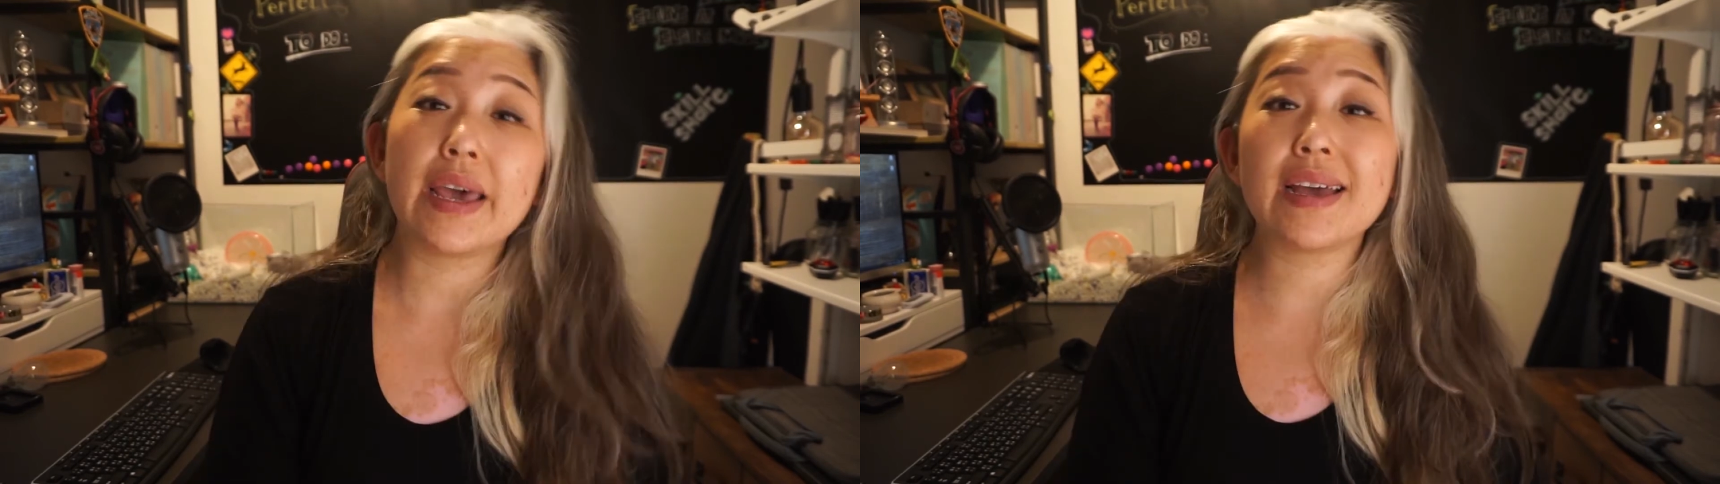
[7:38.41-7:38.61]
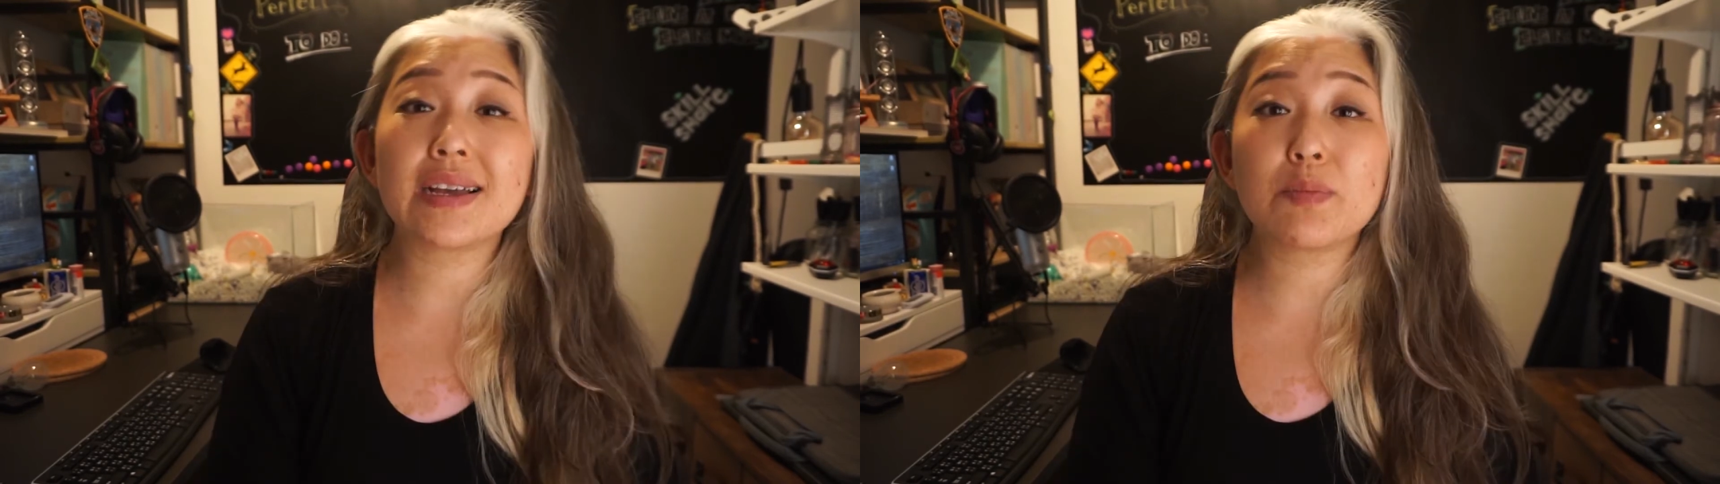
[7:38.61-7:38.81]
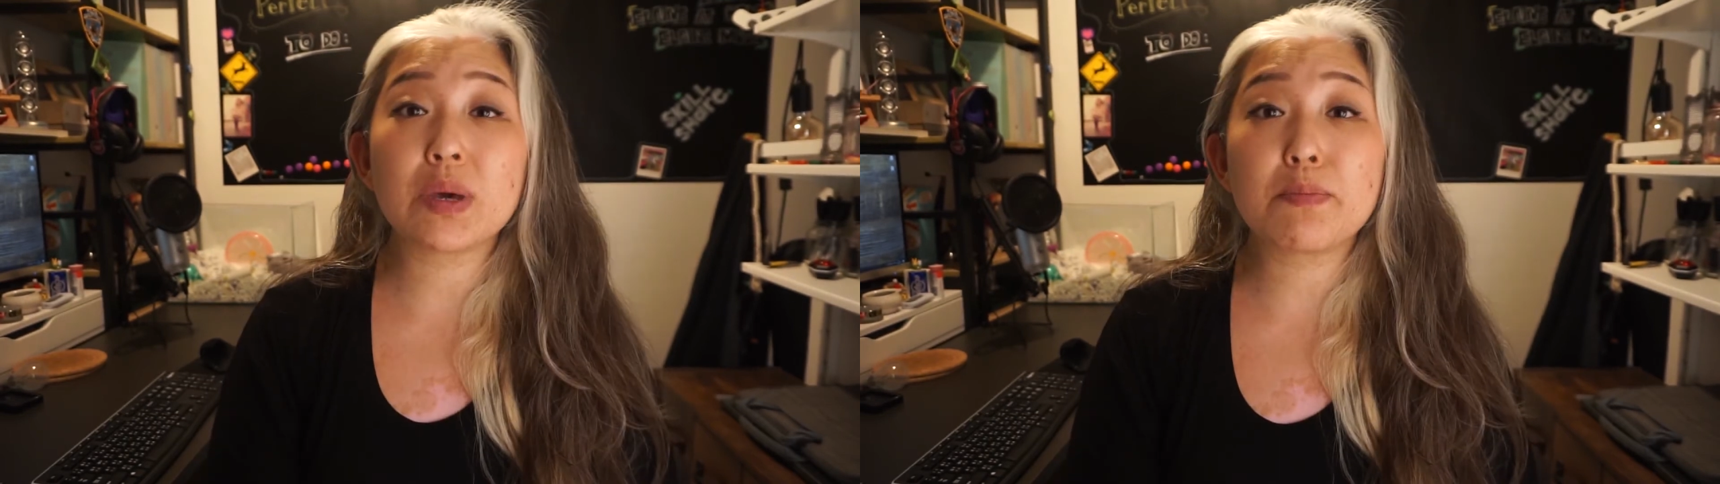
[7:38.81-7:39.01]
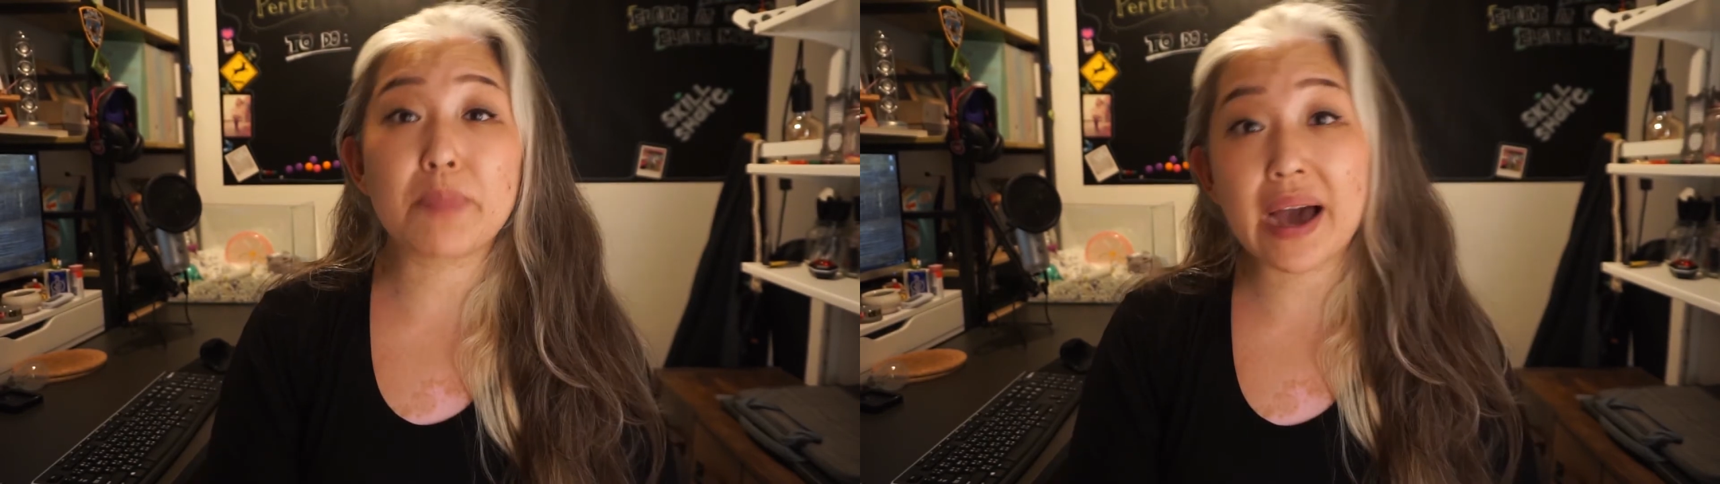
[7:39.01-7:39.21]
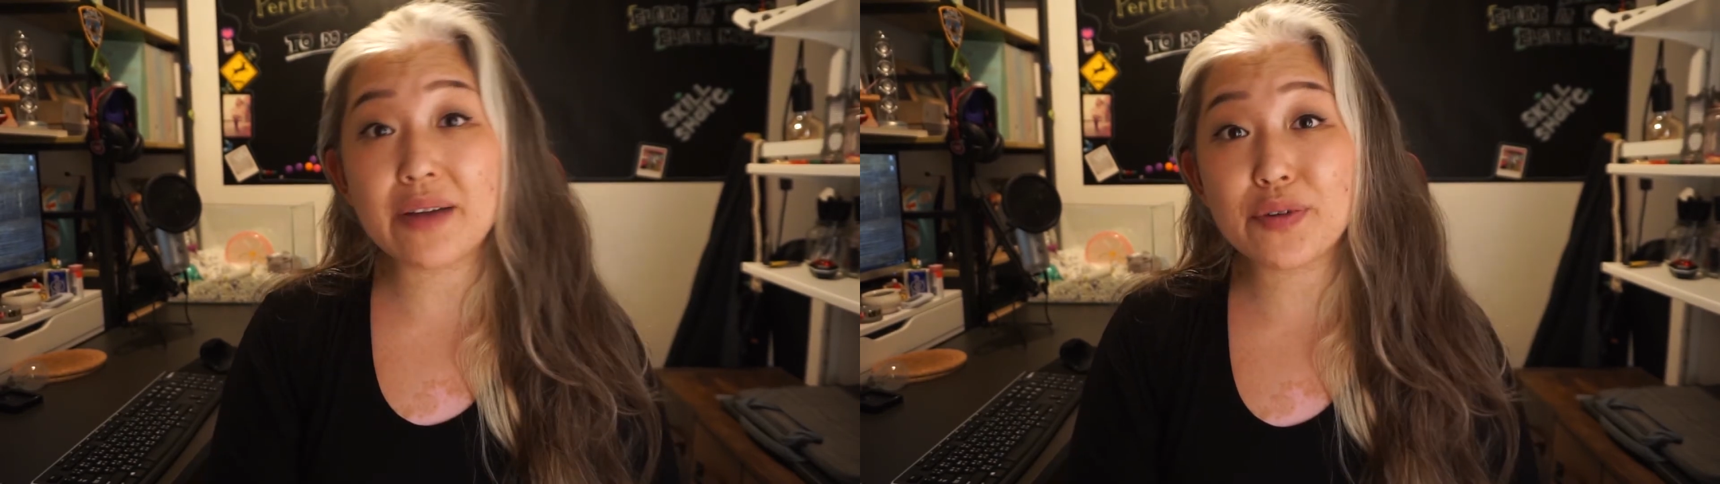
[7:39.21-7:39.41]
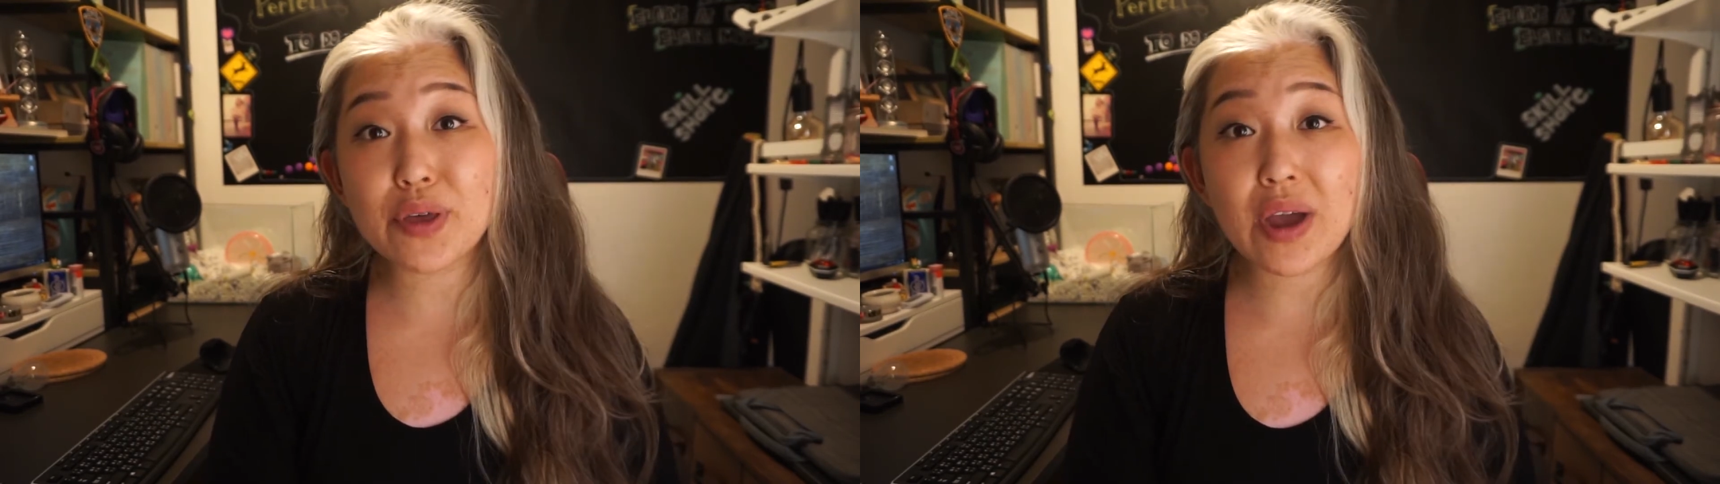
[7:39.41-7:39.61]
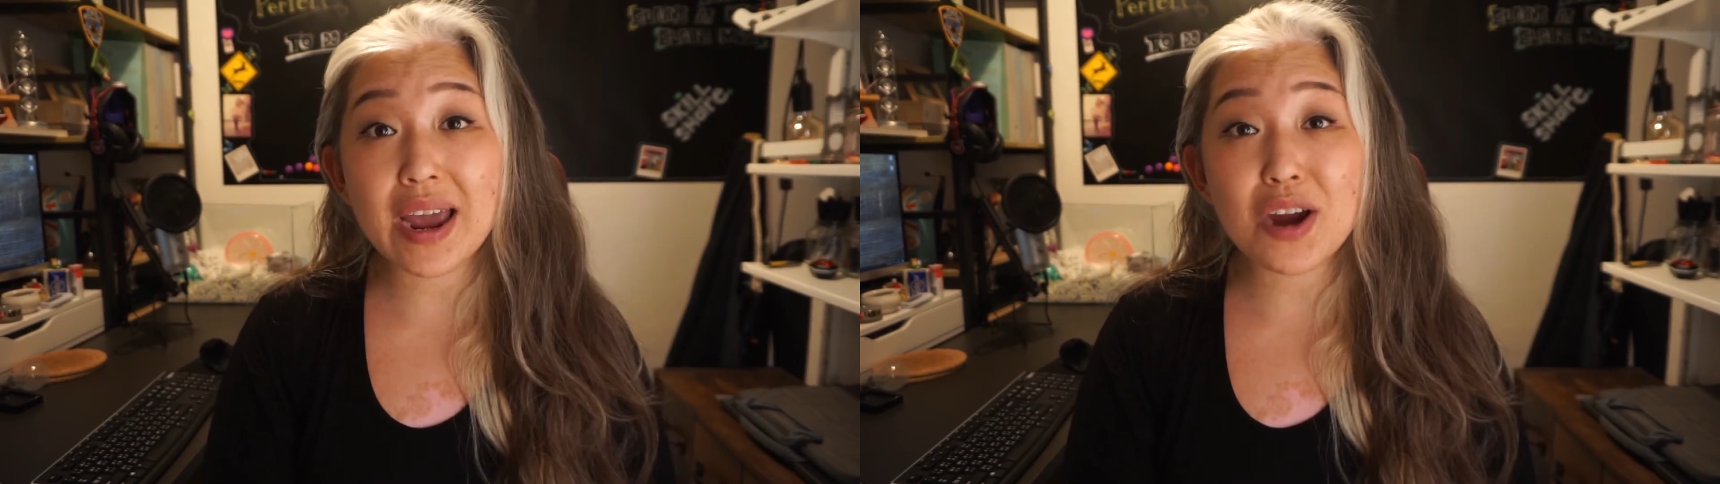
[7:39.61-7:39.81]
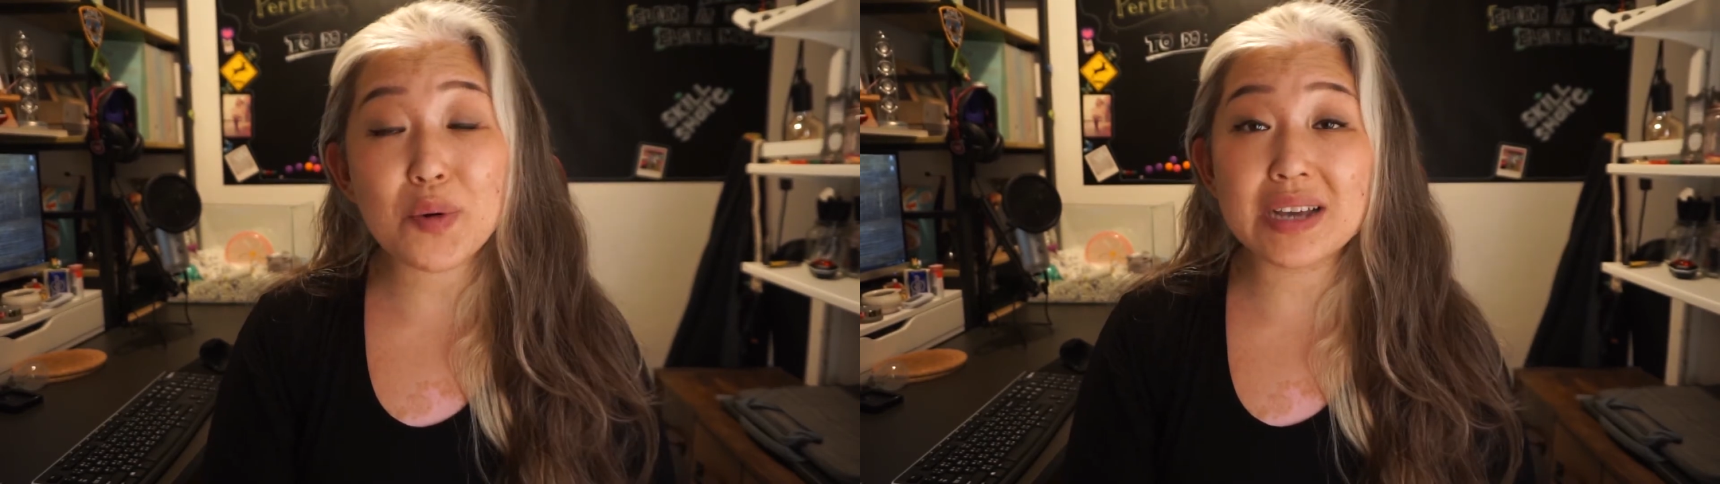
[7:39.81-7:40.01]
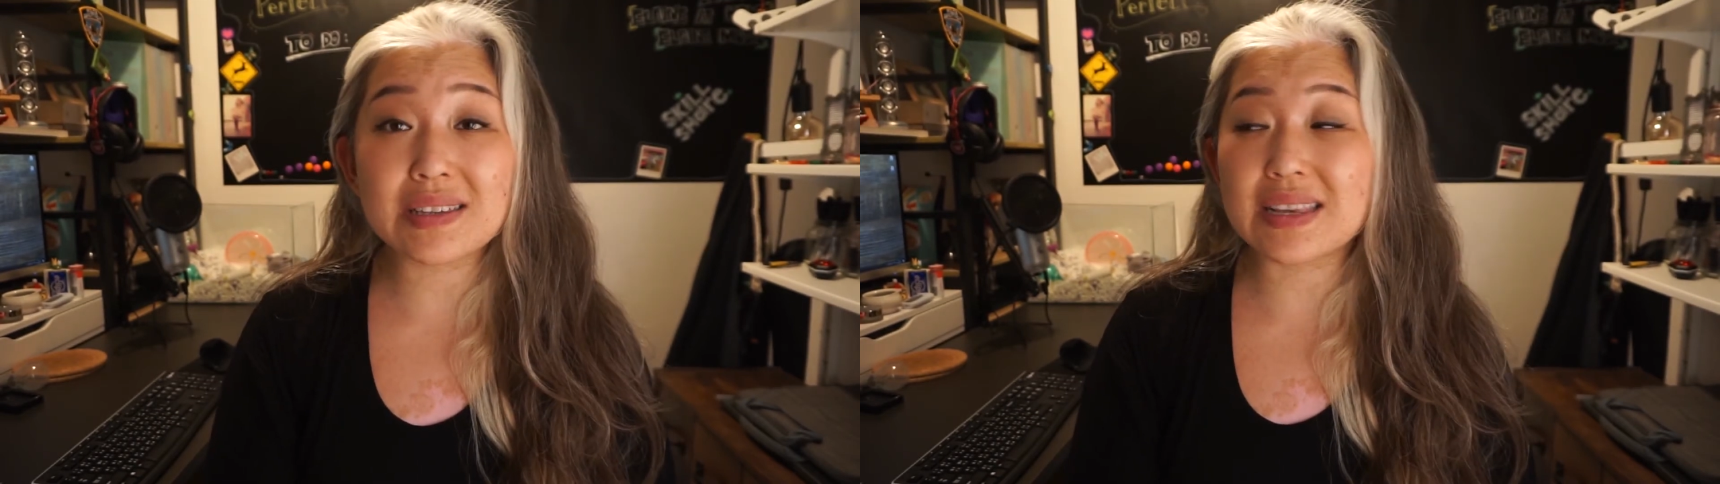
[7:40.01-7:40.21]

it can be bad for their airways